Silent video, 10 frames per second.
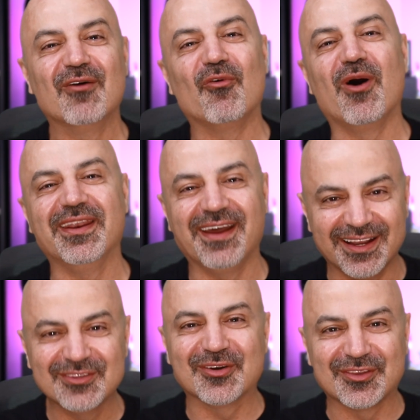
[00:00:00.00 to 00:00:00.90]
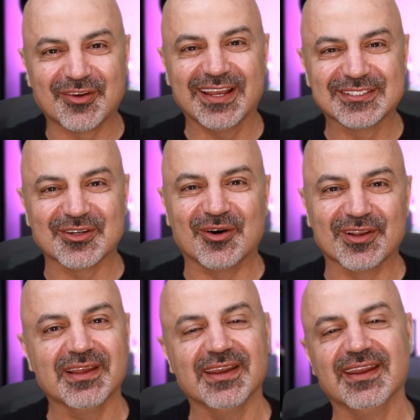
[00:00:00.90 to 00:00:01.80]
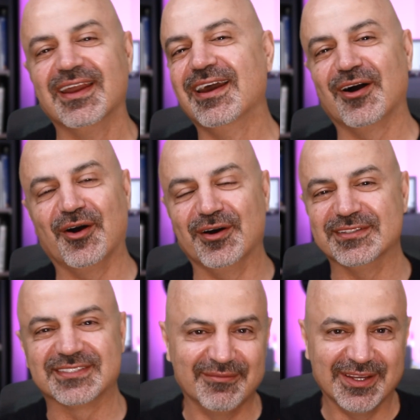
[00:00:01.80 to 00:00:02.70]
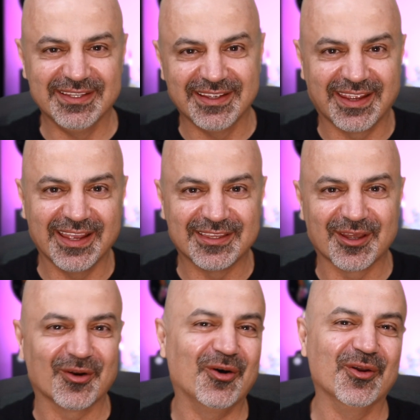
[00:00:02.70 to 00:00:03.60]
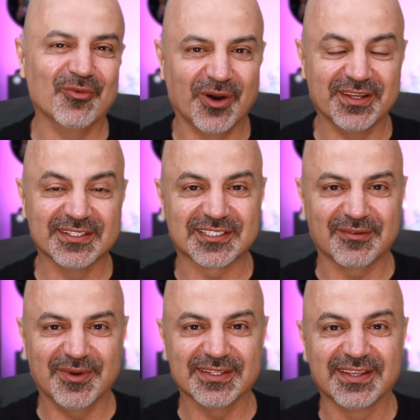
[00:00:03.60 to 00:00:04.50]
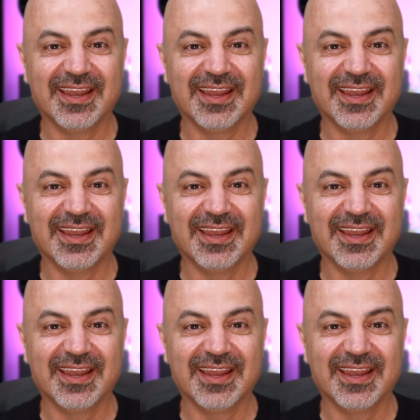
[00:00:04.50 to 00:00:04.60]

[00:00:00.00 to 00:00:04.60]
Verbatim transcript: one hundred trades only on some indicator on one instrument.